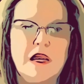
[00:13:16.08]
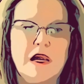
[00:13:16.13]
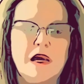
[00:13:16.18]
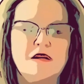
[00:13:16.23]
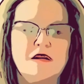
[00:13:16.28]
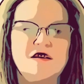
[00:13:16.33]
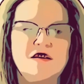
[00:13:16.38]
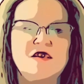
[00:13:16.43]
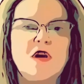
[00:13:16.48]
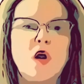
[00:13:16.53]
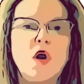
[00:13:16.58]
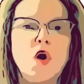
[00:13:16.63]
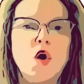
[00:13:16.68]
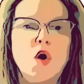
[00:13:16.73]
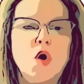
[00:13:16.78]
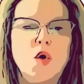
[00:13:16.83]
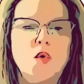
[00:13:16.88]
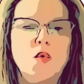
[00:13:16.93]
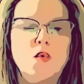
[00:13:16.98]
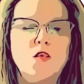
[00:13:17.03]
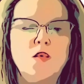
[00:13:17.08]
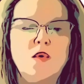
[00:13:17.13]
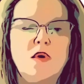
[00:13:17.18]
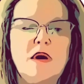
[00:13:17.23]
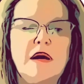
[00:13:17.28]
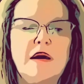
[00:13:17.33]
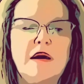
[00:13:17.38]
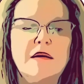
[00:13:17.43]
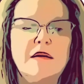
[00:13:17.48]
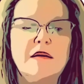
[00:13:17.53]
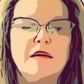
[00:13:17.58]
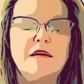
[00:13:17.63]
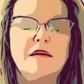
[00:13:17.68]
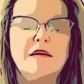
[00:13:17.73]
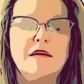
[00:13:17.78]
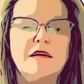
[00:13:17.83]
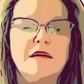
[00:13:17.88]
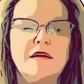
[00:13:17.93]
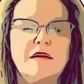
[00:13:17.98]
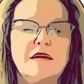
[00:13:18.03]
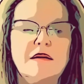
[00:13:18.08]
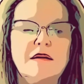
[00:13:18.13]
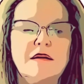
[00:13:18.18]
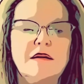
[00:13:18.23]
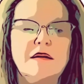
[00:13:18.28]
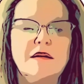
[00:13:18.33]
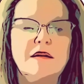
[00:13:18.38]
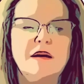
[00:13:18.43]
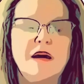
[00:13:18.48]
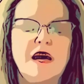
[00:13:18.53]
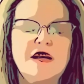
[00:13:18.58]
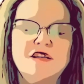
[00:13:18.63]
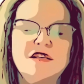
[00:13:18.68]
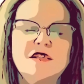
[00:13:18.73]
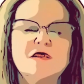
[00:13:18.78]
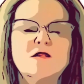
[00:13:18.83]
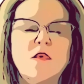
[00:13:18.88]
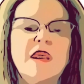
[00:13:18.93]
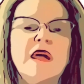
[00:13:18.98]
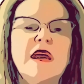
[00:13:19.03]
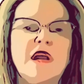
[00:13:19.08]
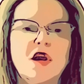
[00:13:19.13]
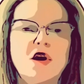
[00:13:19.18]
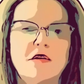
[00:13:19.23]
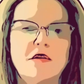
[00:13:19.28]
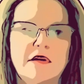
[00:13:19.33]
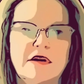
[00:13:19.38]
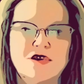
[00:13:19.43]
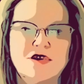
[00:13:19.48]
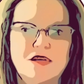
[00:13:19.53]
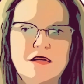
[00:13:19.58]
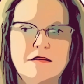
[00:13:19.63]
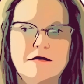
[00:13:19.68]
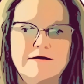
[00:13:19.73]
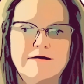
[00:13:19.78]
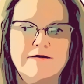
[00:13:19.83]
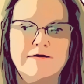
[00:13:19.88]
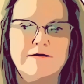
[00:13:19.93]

So I just want to encourage you,